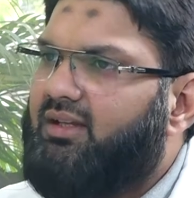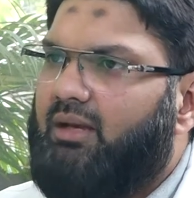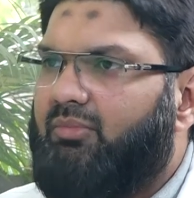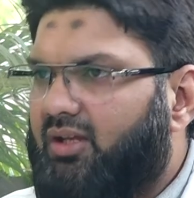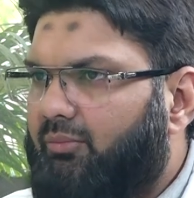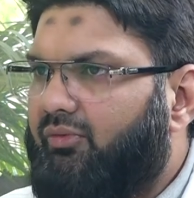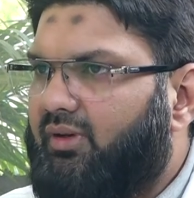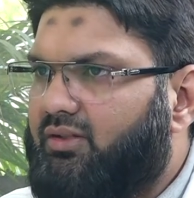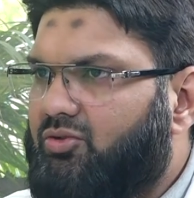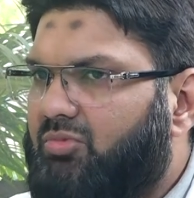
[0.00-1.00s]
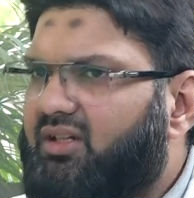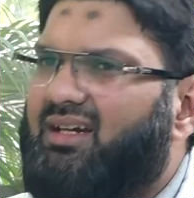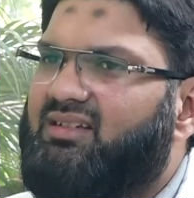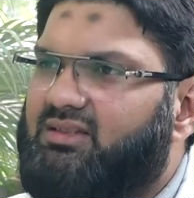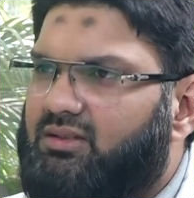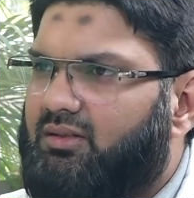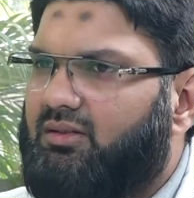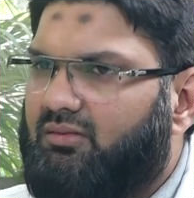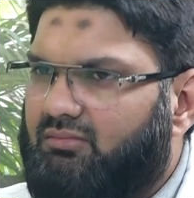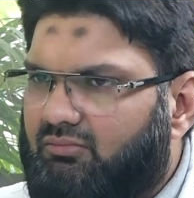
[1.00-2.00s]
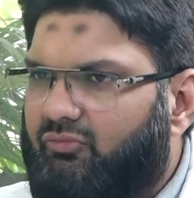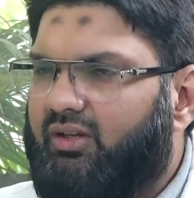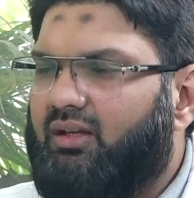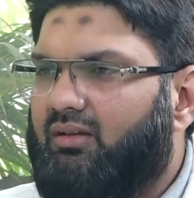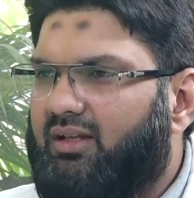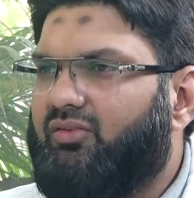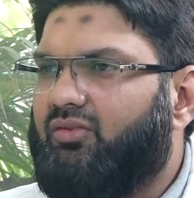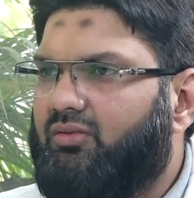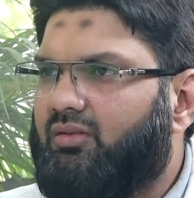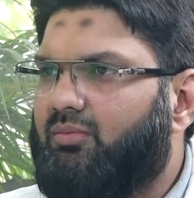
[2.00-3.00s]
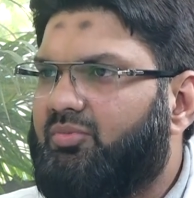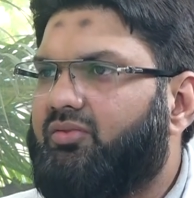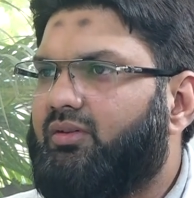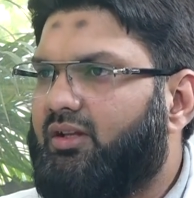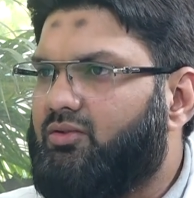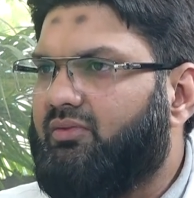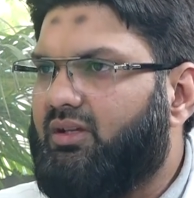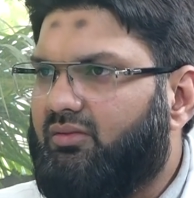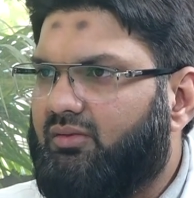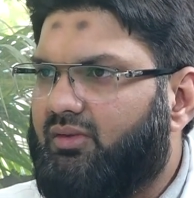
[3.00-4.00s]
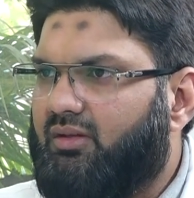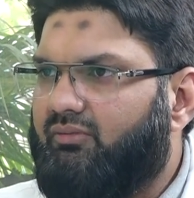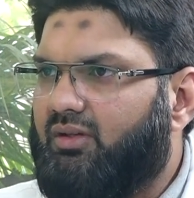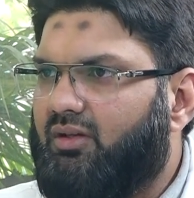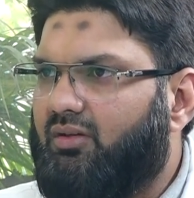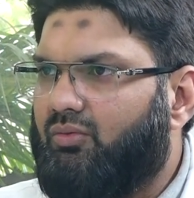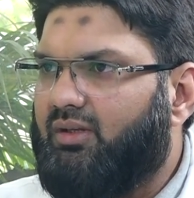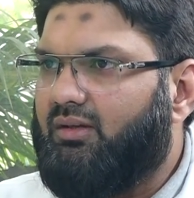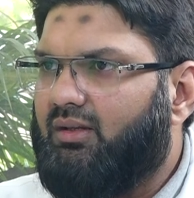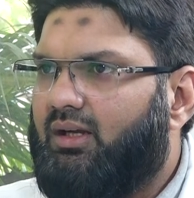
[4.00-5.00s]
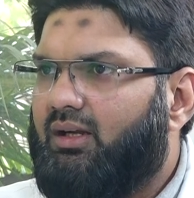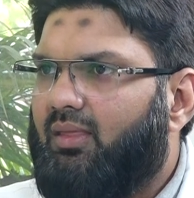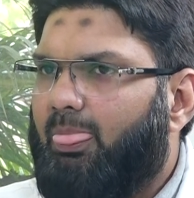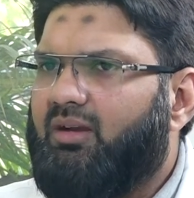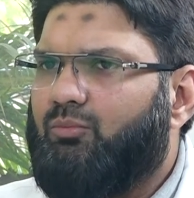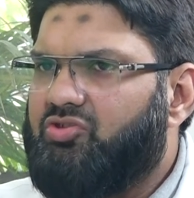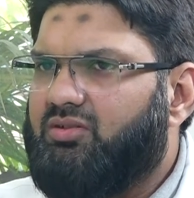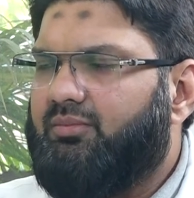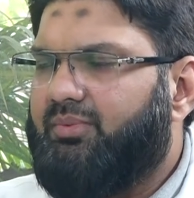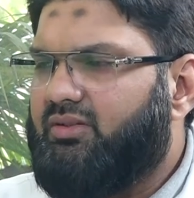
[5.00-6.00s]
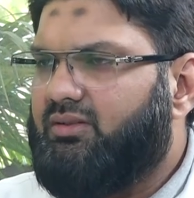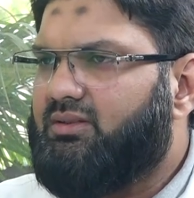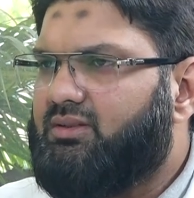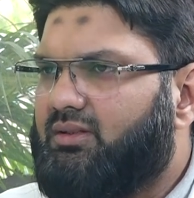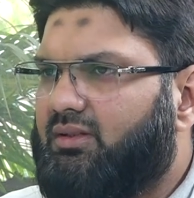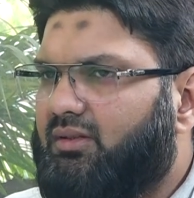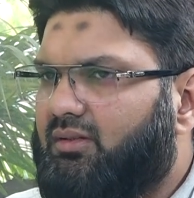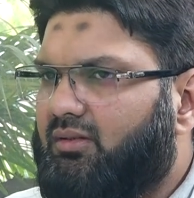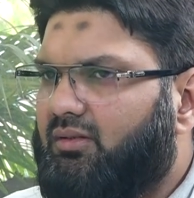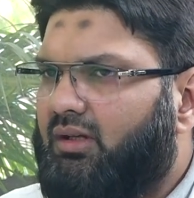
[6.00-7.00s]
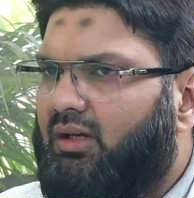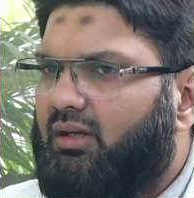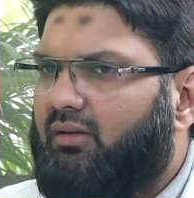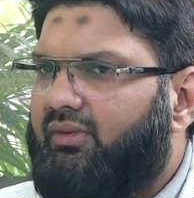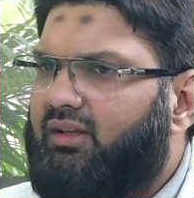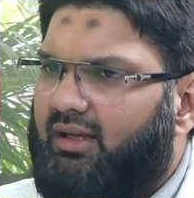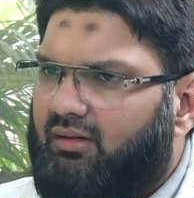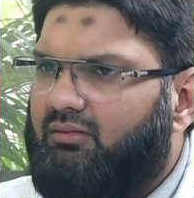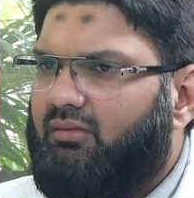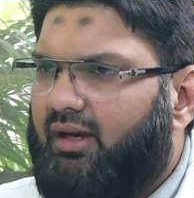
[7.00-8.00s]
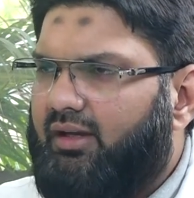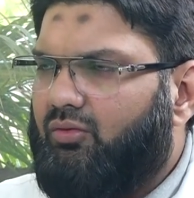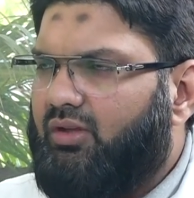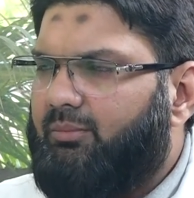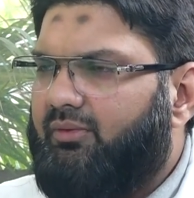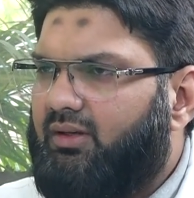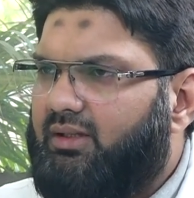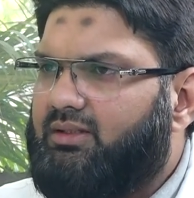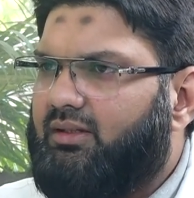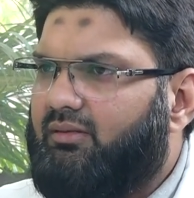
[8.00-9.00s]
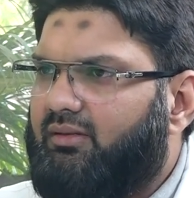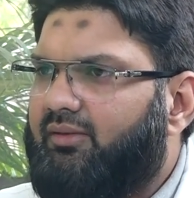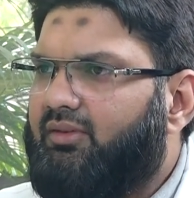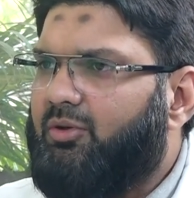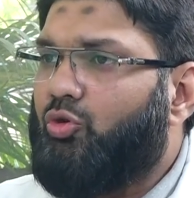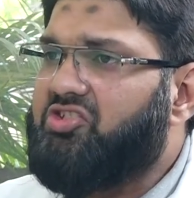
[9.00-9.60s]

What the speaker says: can be camouflaged, but that is very less percentage of cases wherein we can do that. But most of the patients, we can try to camouflage and give them a good